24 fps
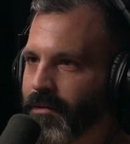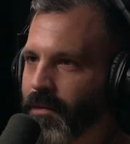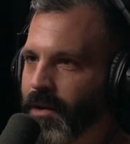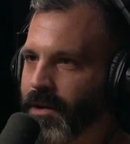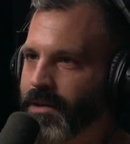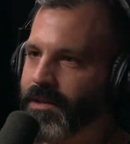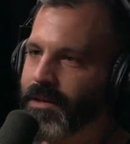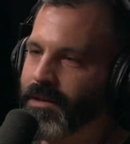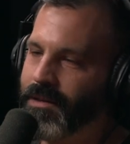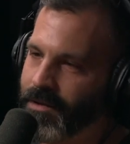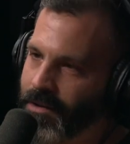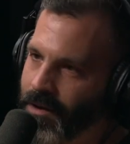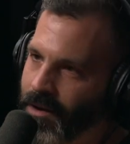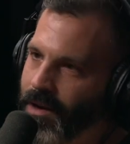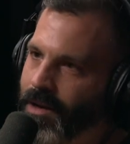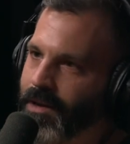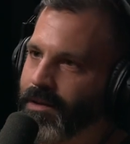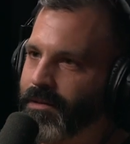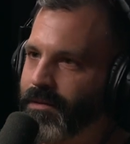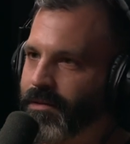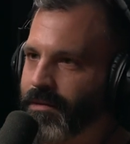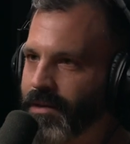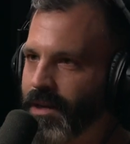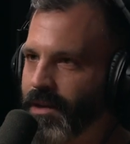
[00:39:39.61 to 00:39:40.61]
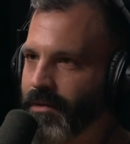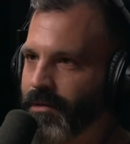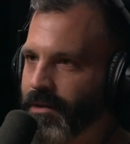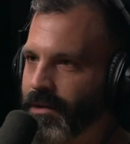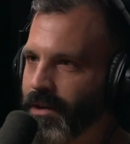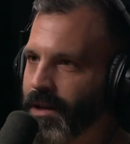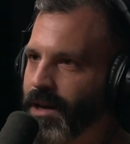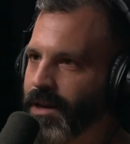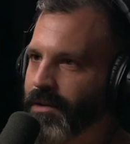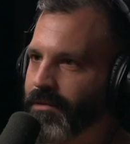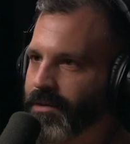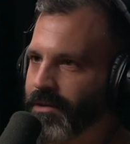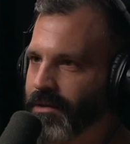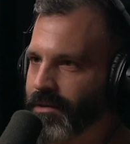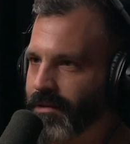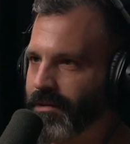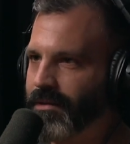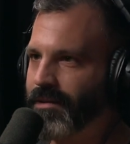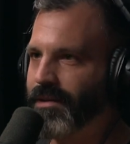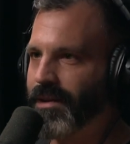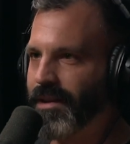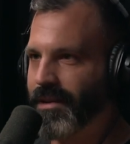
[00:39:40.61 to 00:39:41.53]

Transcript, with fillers: Once it's not saving lives. Yeah.